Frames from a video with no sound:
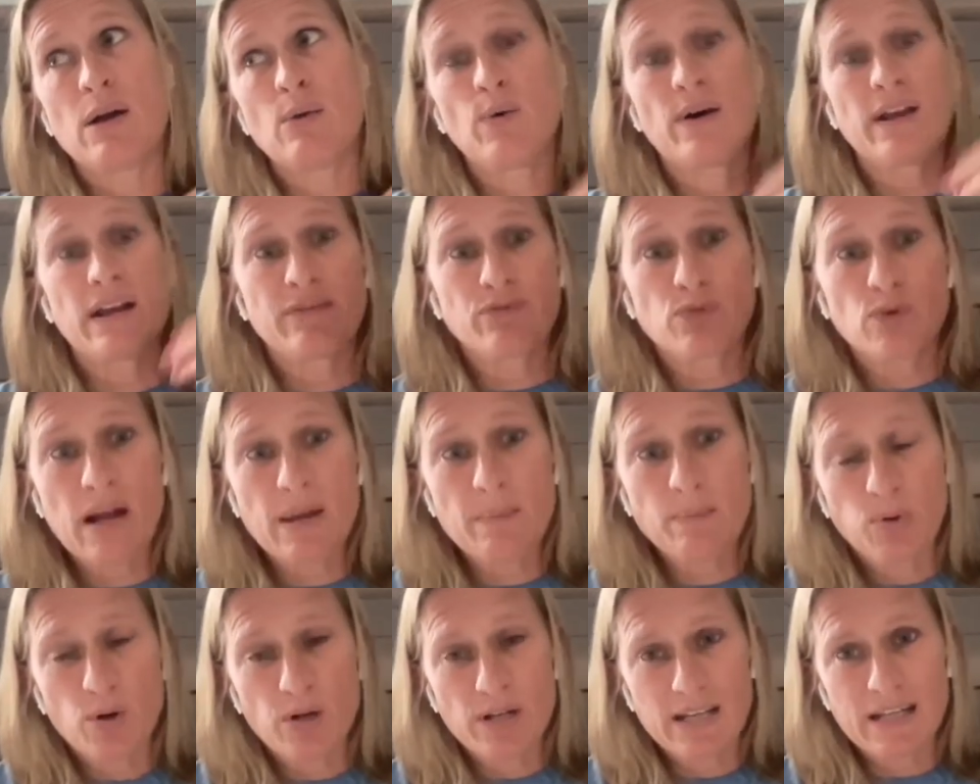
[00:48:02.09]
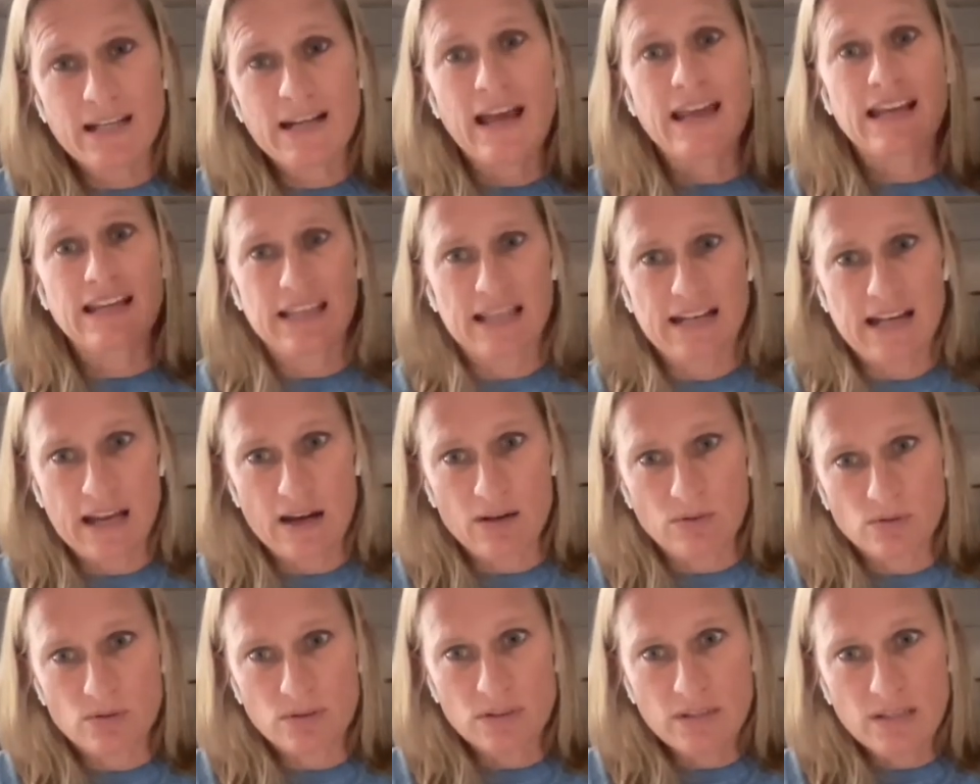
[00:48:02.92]
Whatever I put in, I get
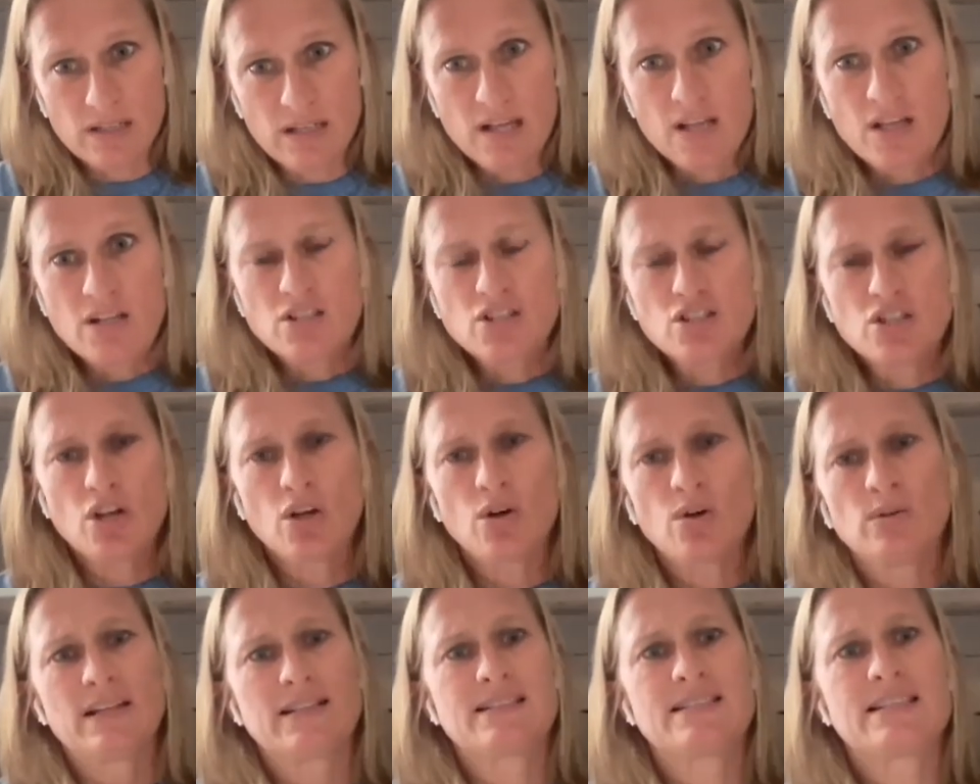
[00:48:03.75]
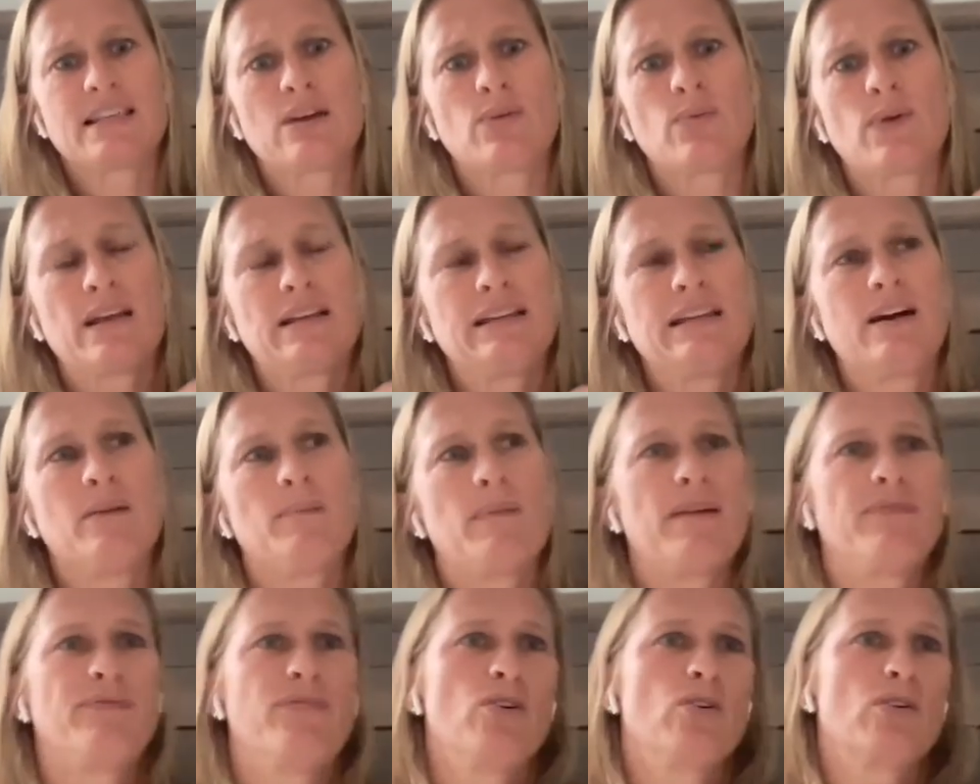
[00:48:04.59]
out. So let's say right
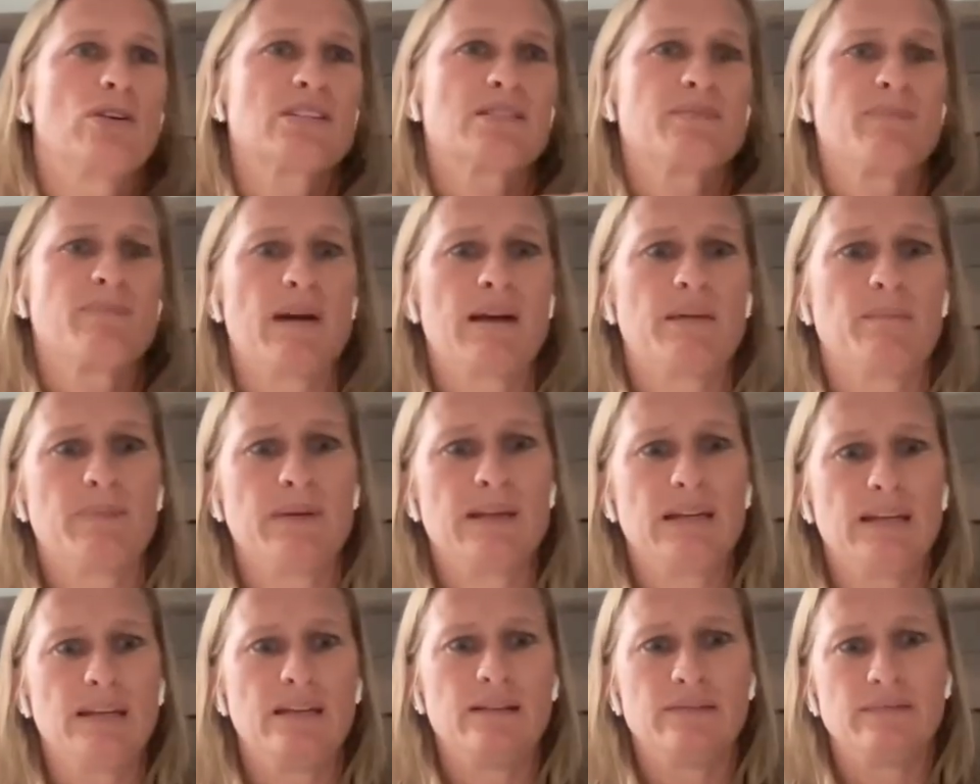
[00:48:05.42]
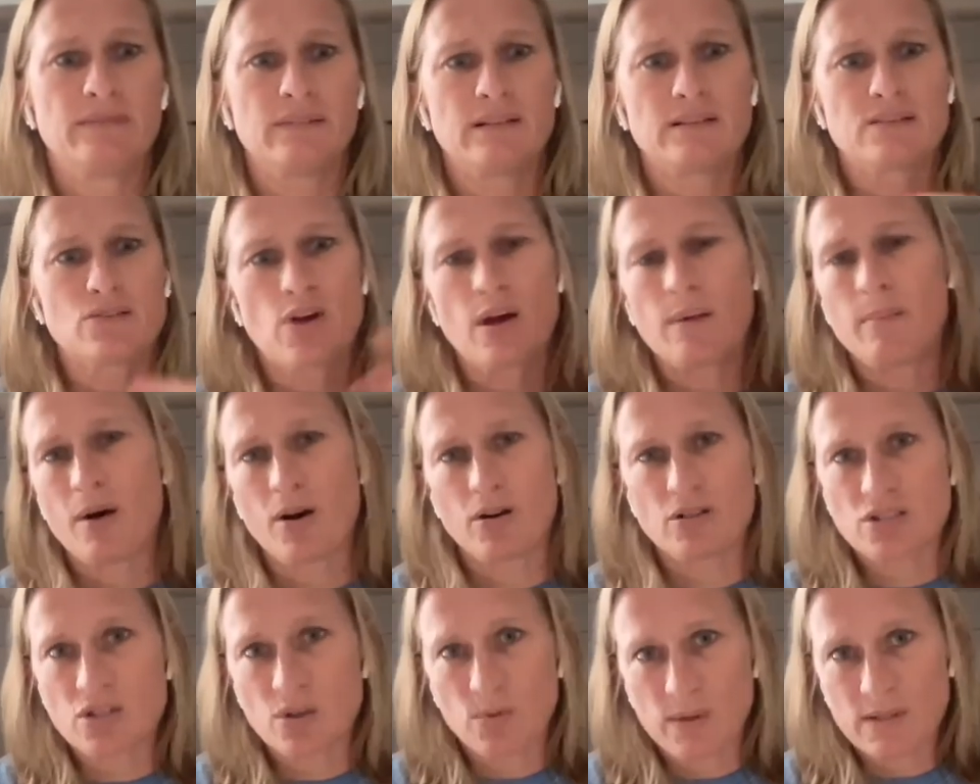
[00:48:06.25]
now my focus might be, so I'm
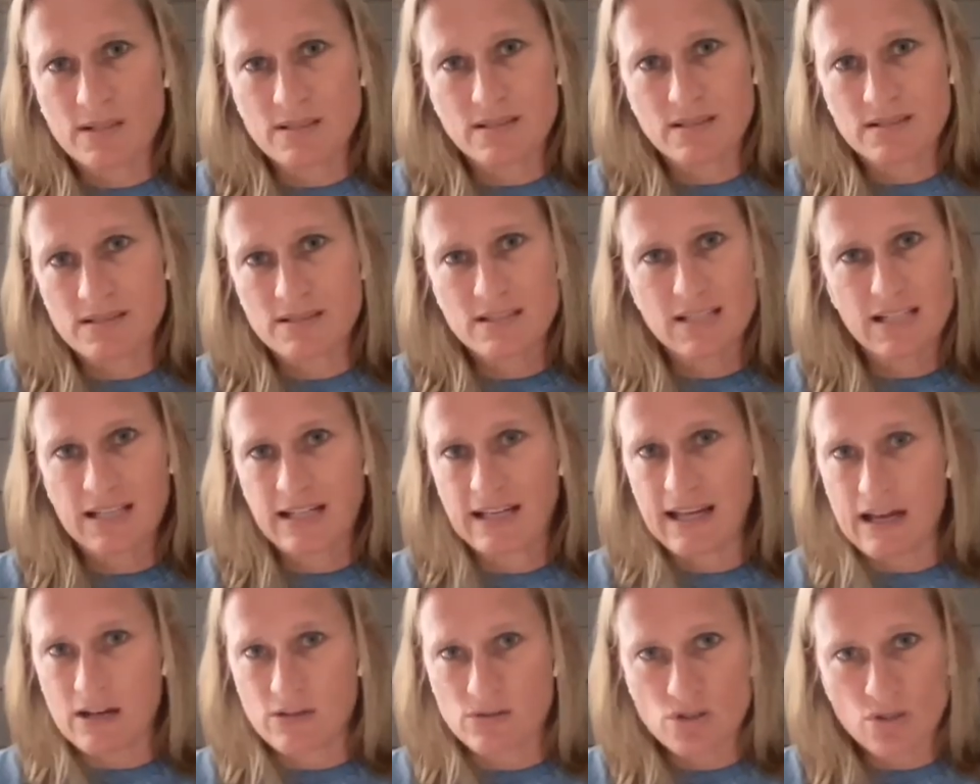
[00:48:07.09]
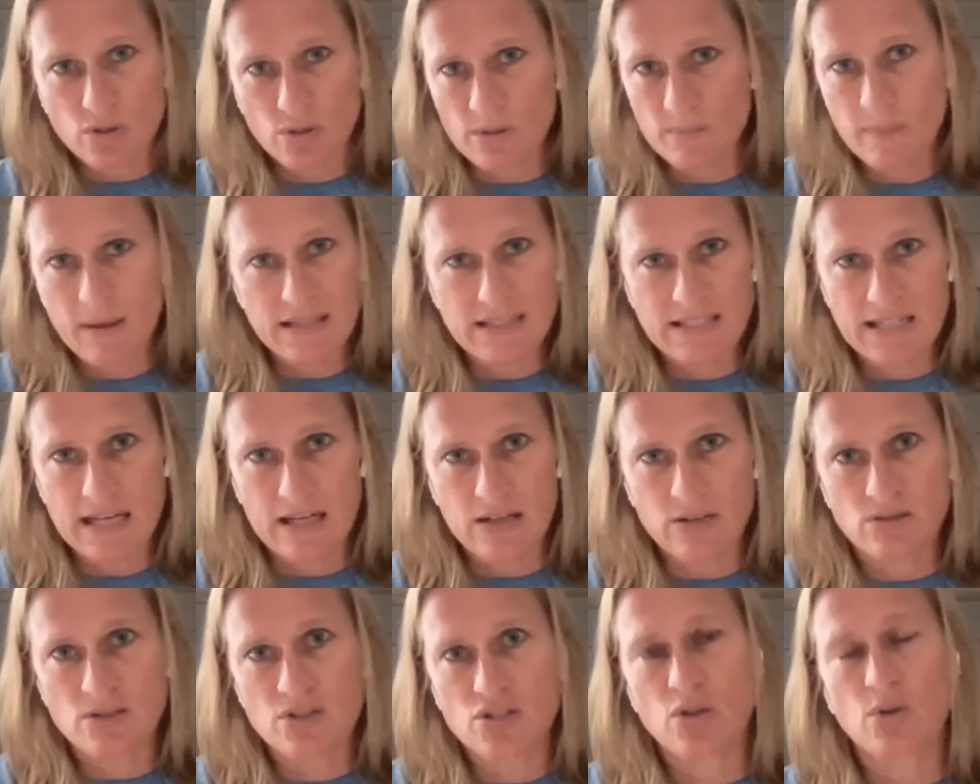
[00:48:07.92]
also on city council in my
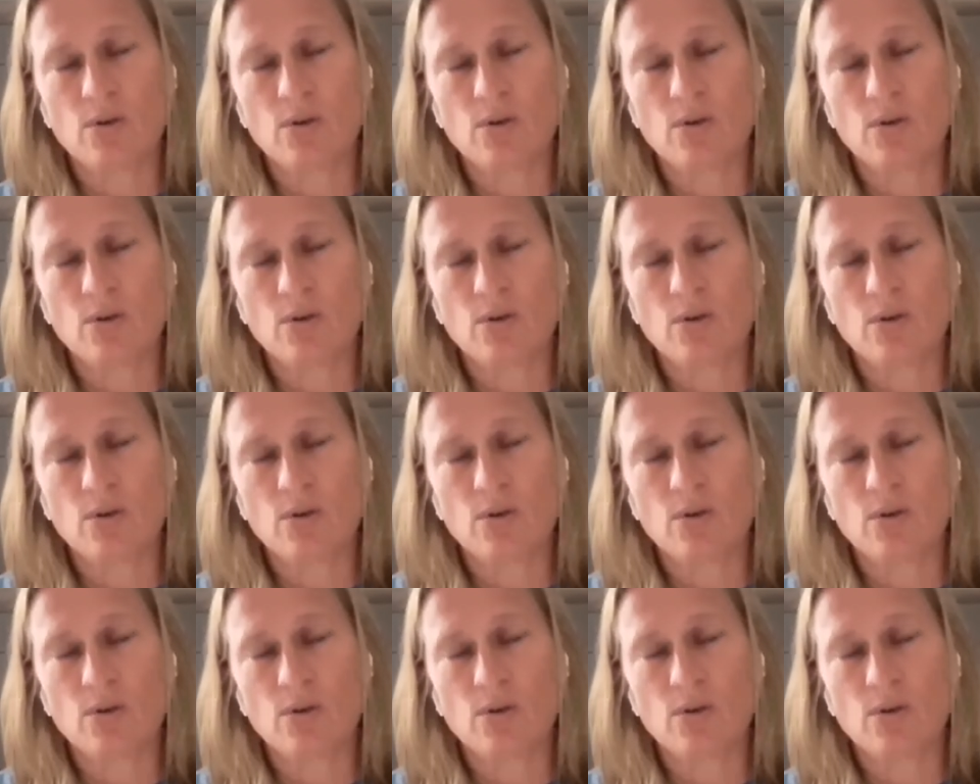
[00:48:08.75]
town.